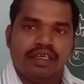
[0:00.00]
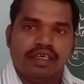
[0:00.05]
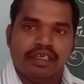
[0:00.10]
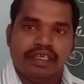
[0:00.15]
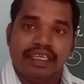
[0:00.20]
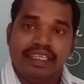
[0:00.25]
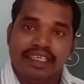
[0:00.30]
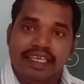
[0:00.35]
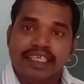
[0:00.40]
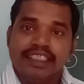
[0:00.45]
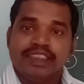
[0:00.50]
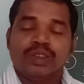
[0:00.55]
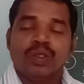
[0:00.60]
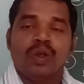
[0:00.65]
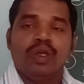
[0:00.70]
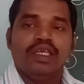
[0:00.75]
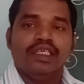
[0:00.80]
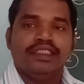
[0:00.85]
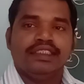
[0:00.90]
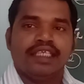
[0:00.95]
In this
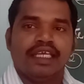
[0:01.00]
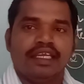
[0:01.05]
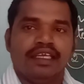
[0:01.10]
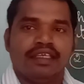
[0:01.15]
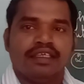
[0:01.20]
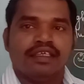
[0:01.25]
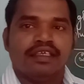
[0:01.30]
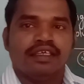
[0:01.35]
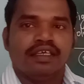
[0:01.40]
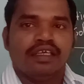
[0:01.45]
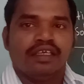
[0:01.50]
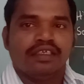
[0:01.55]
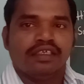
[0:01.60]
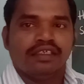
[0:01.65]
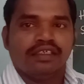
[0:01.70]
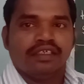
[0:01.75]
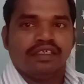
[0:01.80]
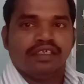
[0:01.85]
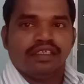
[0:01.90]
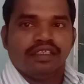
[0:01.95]
solution,
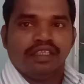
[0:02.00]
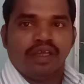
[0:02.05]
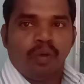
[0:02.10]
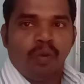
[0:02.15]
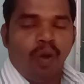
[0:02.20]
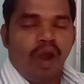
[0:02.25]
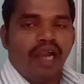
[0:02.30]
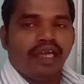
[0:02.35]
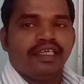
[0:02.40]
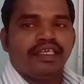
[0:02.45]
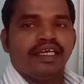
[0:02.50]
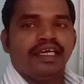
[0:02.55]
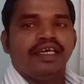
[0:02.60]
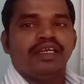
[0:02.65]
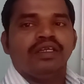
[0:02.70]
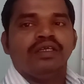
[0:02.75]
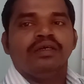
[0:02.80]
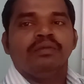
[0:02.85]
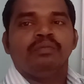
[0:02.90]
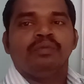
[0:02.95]
the water
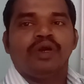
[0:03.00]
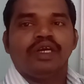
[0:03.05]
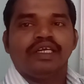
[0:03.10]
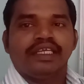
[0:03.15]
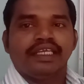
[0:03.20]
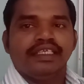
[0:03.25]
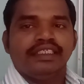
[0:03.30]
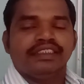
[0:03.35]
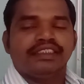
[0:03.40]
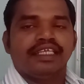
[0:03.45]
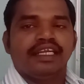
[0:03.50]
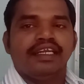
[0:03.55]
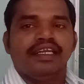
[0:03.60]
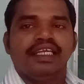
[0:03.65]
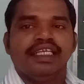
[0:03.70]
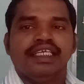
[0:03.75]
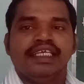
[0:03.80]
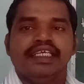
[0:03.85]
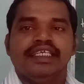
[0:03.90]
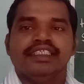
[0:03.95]
potential
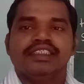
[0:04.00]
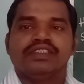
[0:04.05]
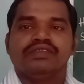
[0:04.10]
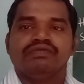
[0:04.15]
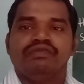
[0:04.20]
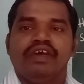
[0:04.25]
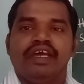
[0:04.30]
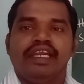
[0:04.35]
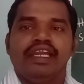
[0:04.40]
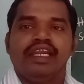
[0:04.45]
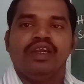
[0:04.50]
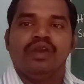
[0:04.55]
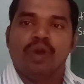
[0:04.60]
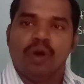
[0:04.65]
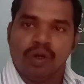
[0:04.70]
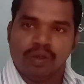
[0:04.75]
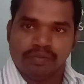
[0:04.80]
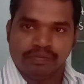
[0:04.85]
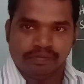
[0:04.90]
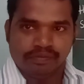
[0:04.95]
is very
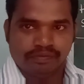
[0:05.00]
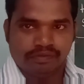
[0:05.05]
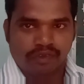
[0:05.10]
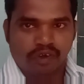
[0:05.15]
low.